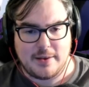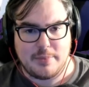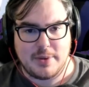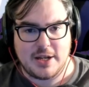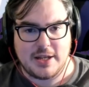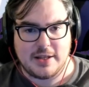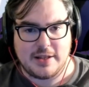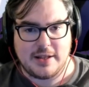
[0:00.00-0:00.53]

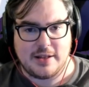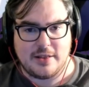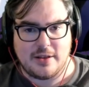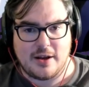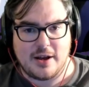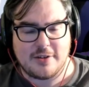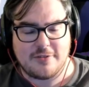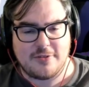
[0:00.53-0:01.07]
Immediately
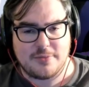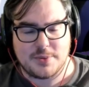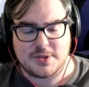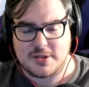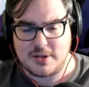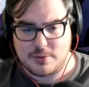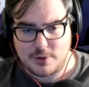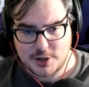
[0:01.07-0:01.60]
locked from the
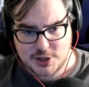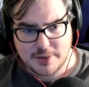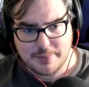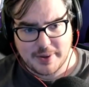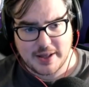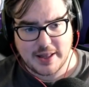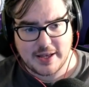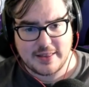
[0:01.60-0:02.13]
Steel Workshop.
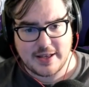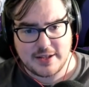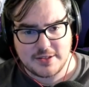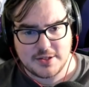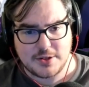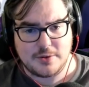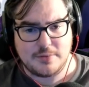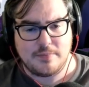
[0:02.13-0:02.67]
I like that
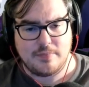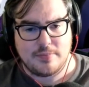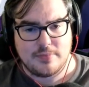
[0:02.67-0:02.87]
too.